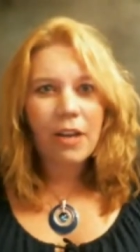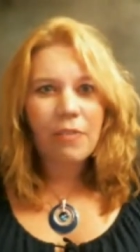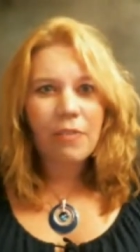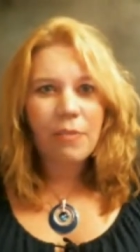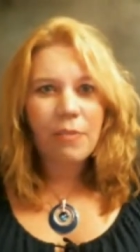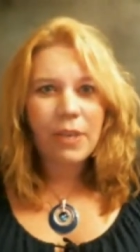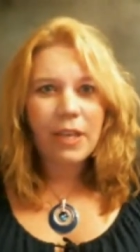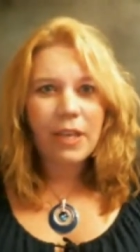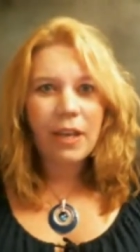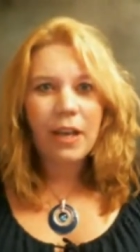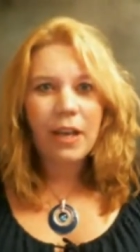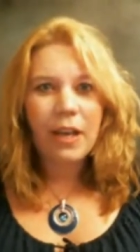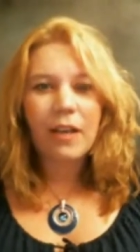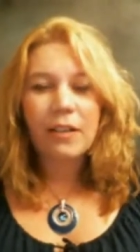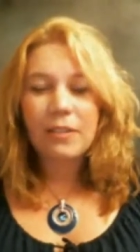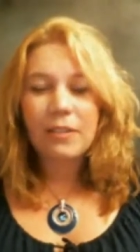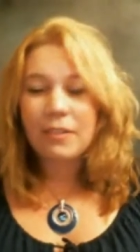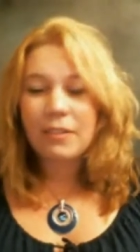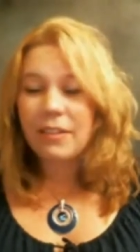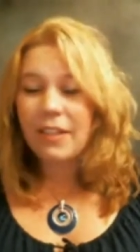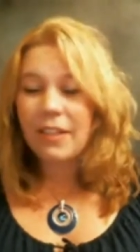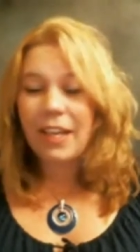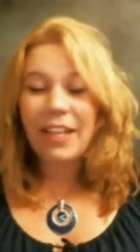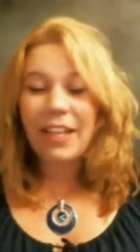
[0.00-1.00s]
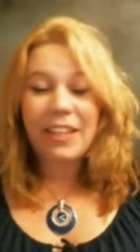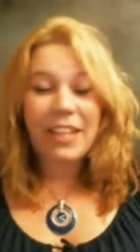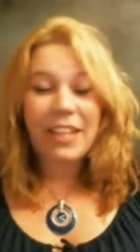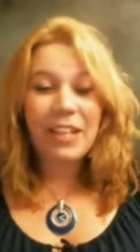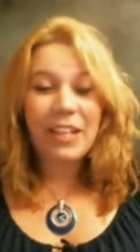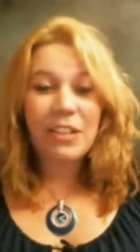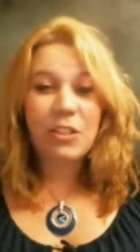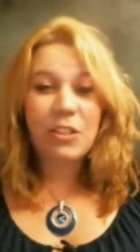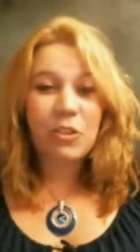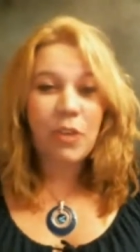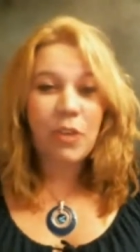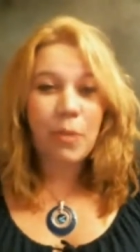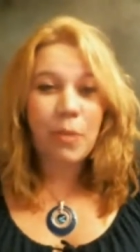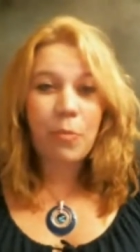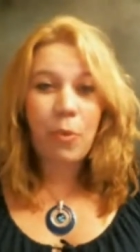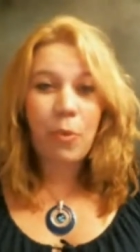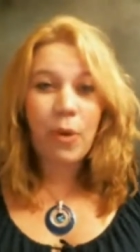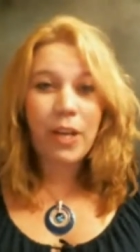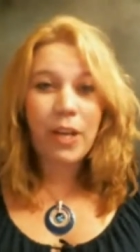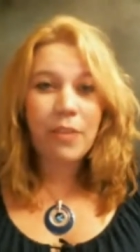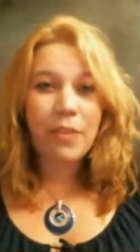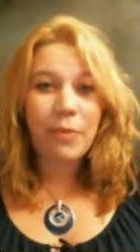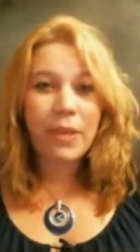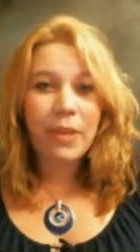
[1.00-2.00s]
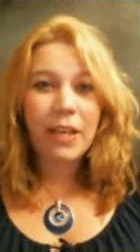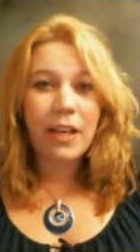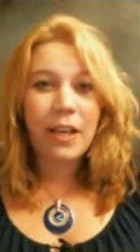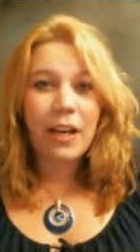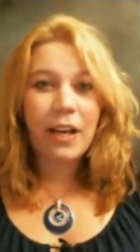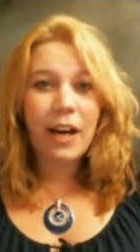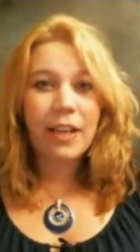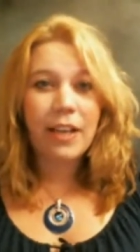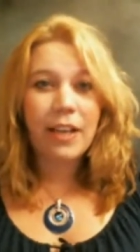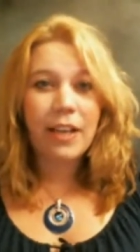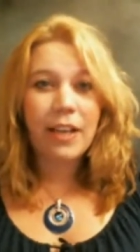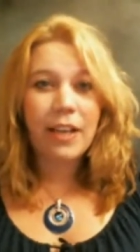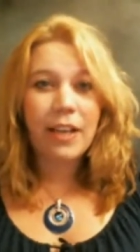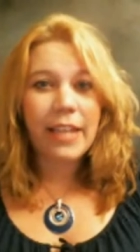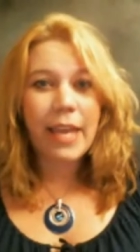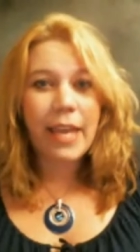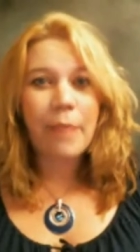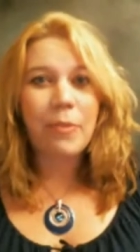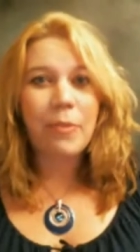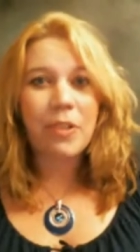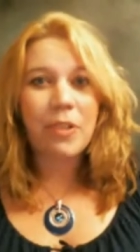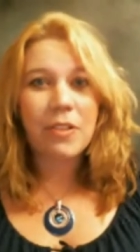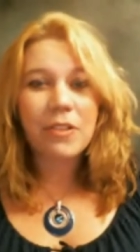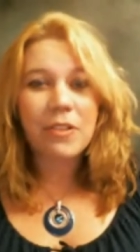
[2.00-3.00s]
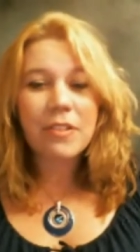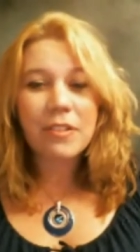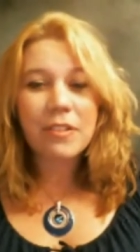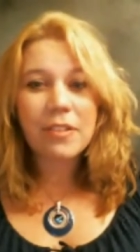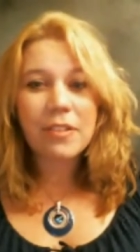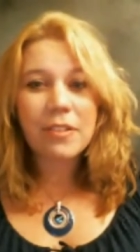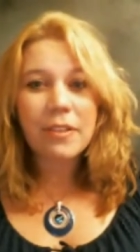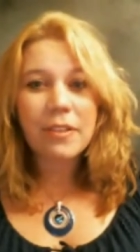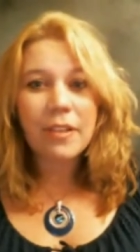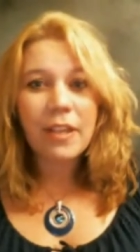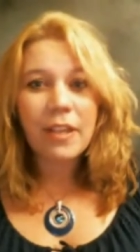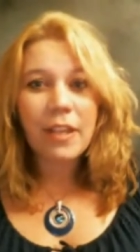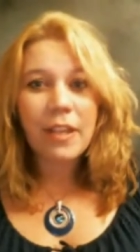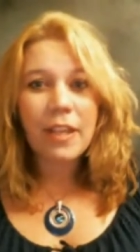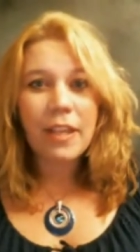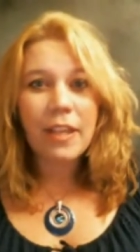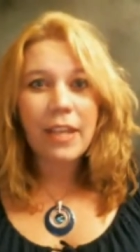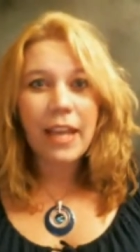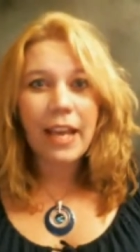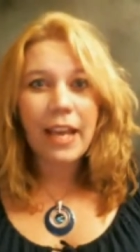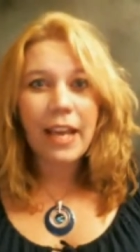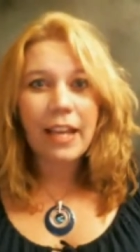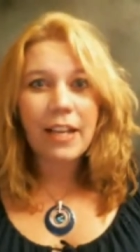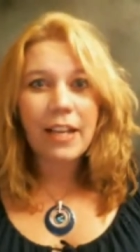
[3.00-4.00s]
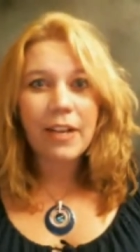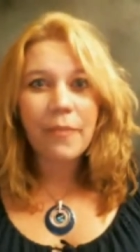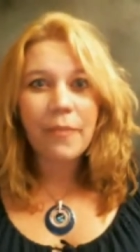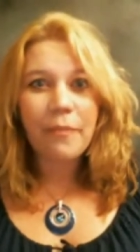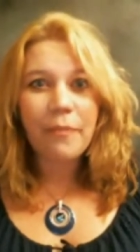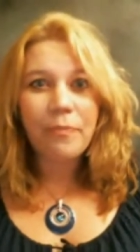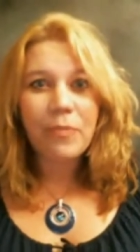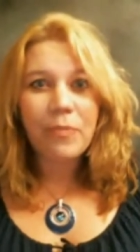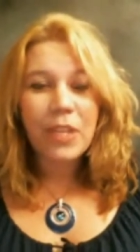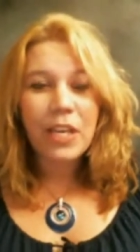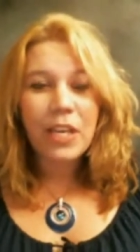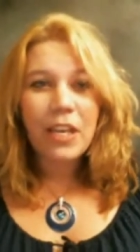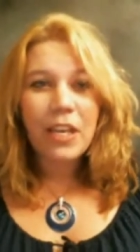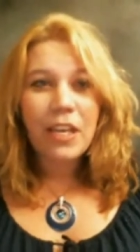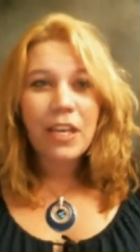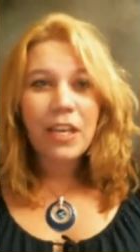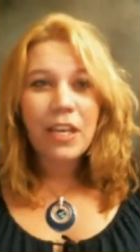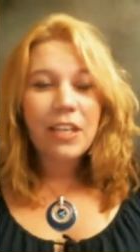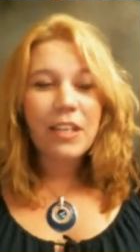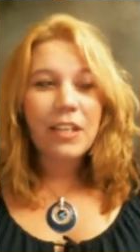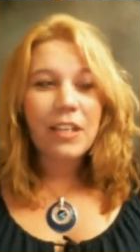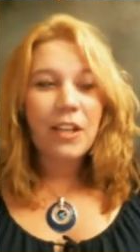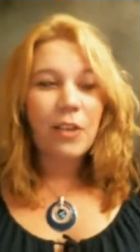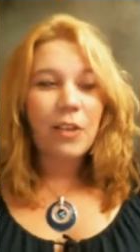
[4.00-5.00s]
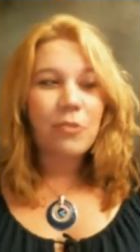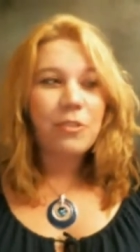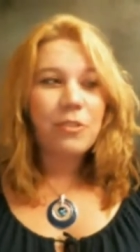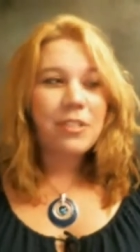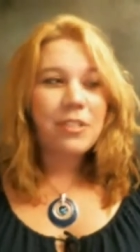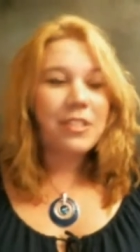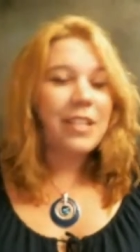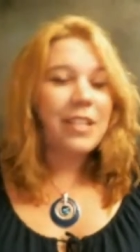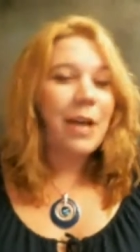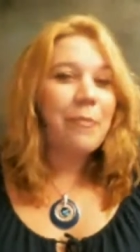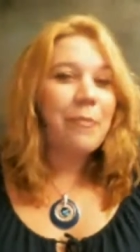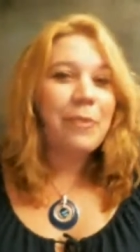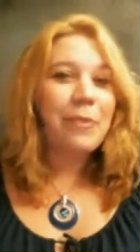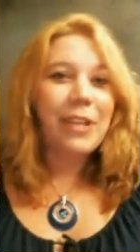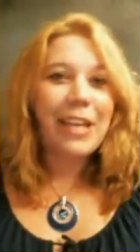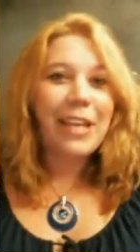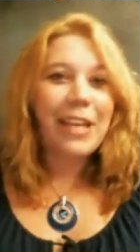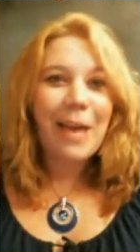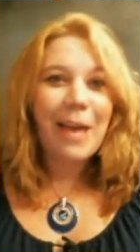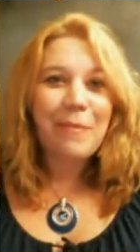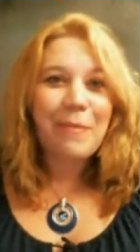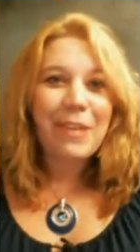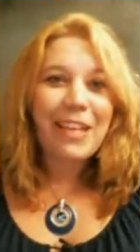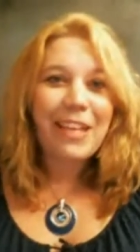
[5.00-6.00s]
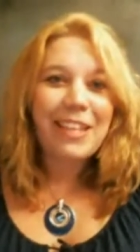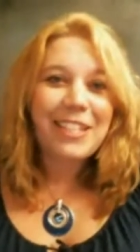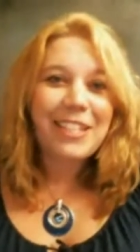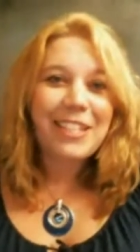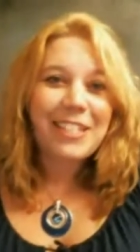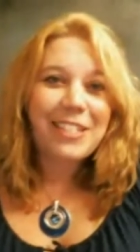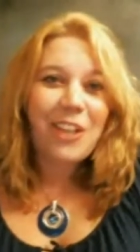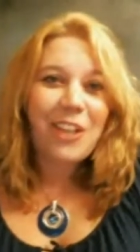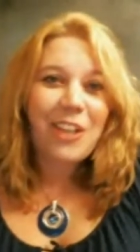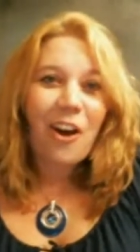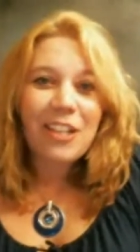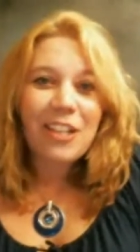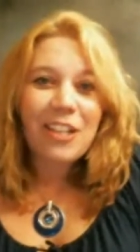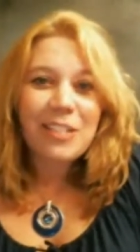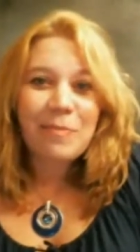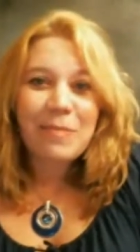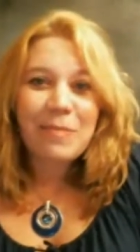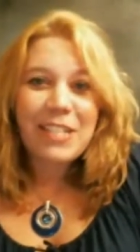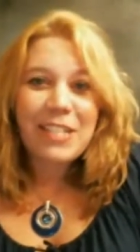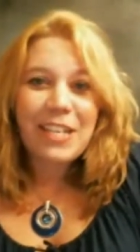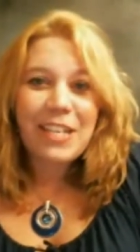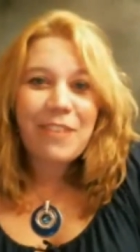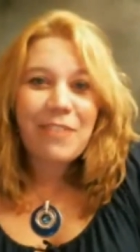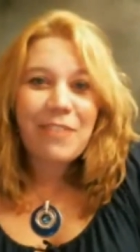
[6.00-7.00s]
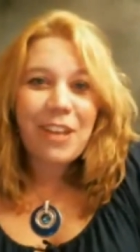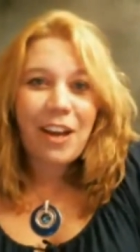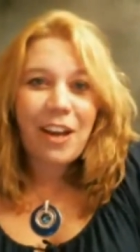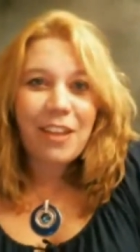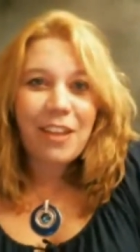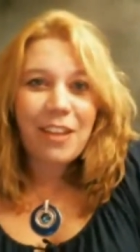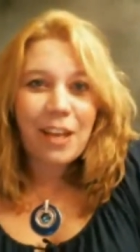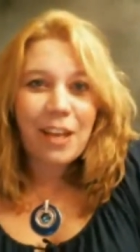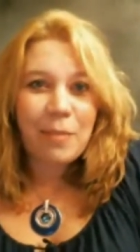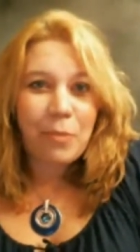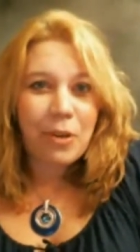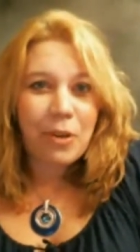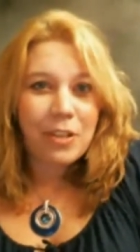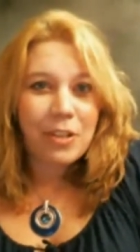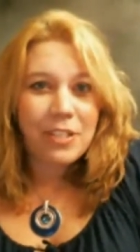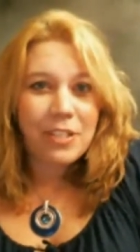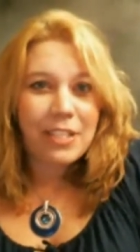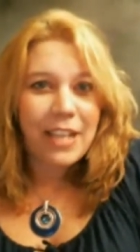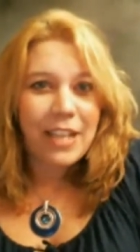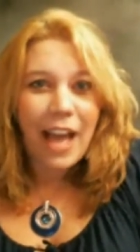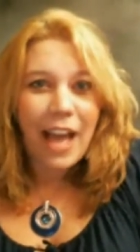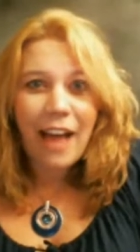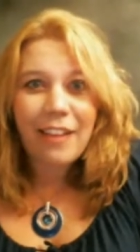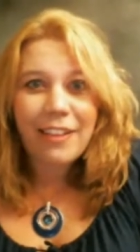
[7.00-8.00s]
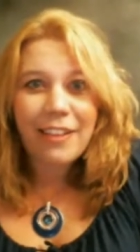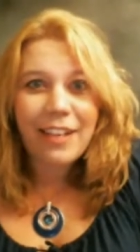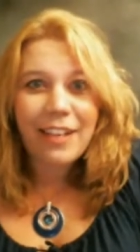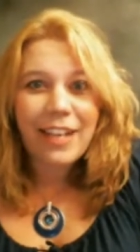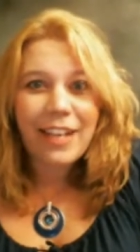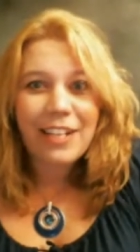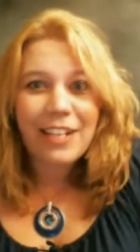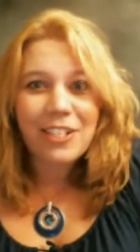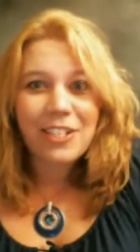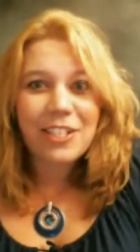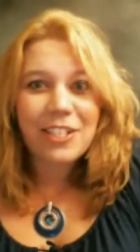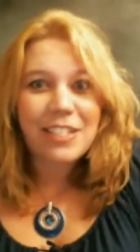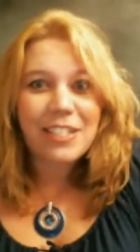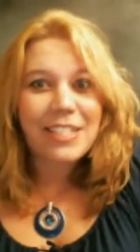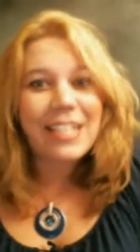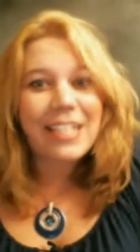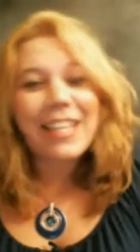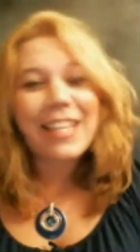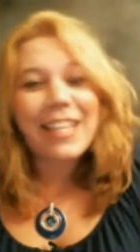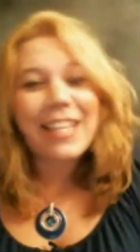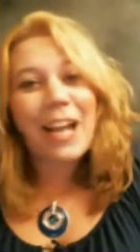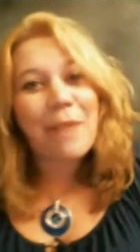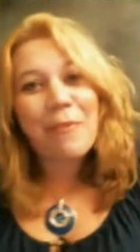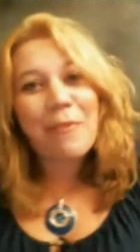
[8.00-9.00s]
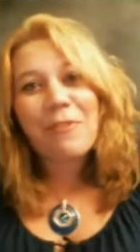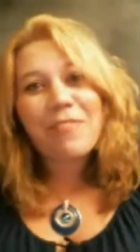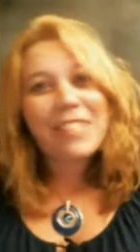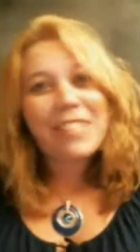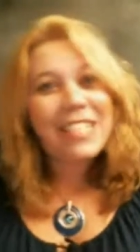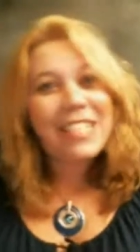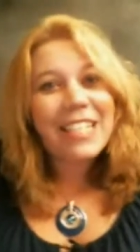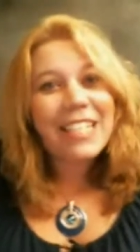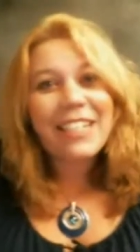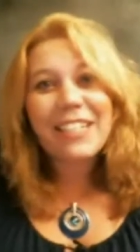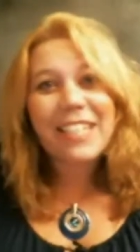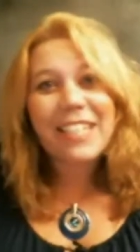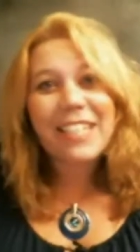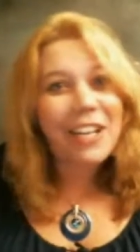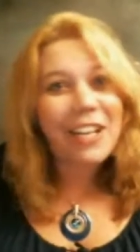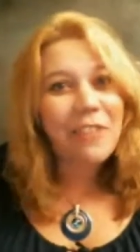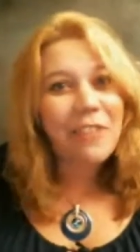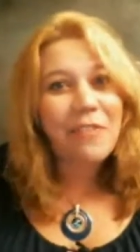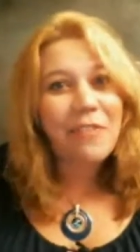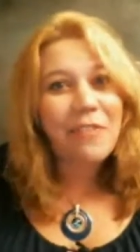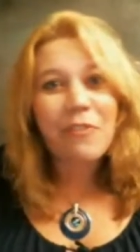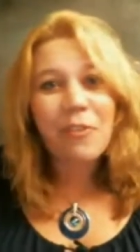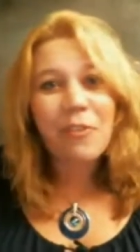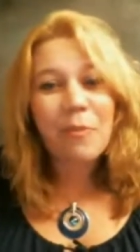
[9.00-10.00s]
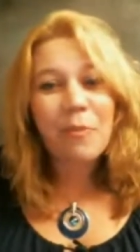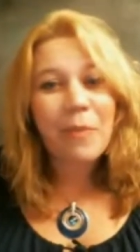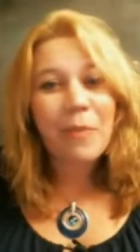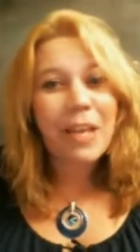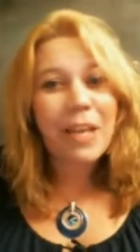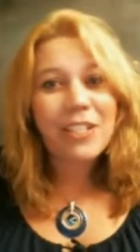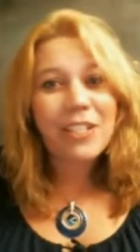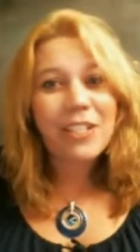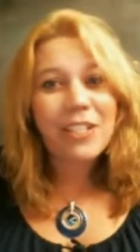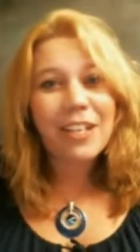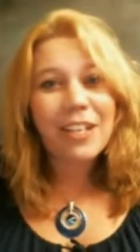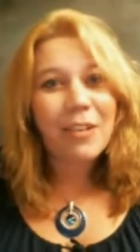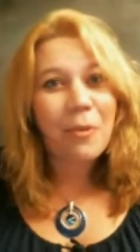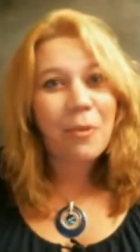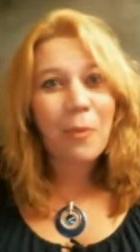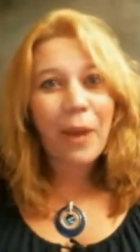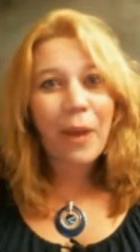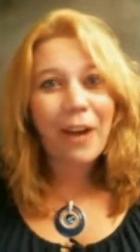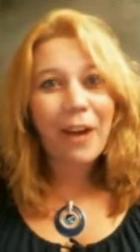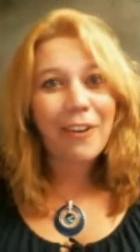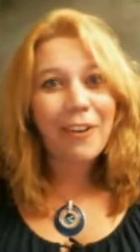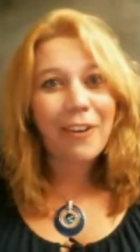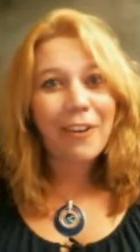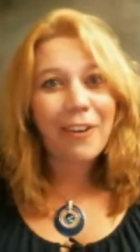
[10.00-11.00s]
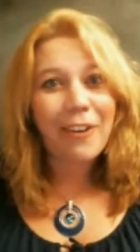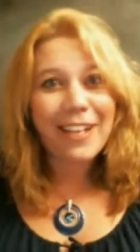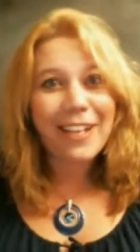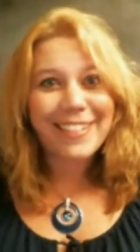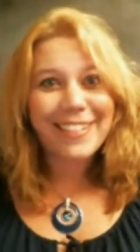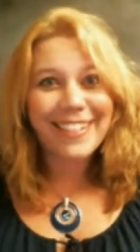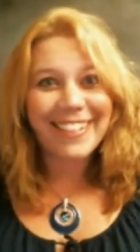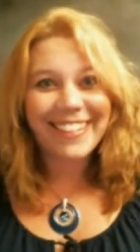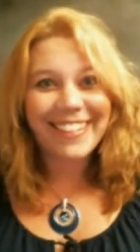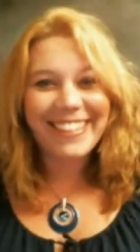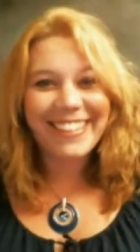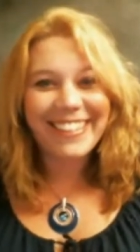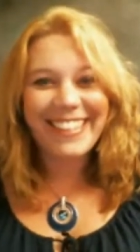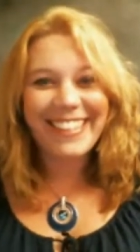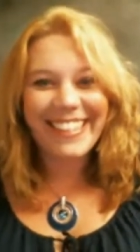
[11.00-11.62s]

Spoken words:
And if we can, I think it's a great point. If we can cut the labels, then stop looking at me at this awesome TV online personality and just see that I'm a facilitator of information and awareness.